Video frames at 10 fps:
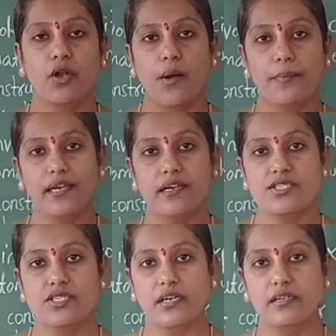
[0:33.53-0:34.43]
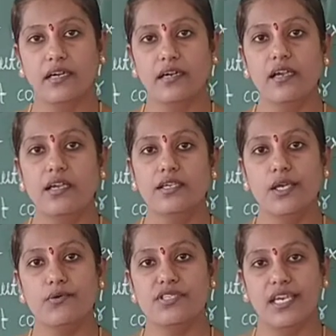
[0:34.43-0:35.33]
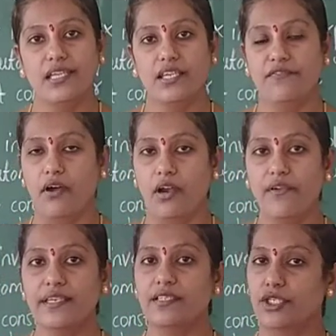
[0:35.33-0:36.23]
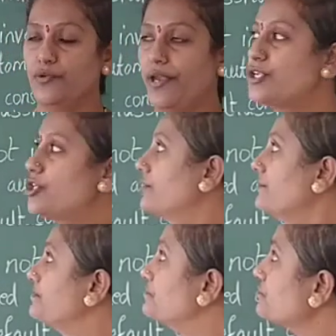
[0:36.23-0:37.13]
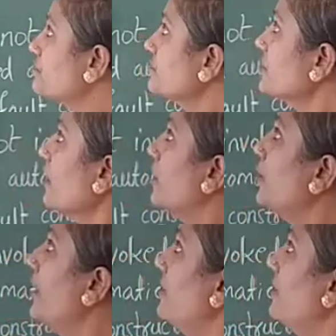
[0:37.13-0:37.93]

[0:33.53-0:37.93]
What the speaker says: Copy constructor used in the following situation: to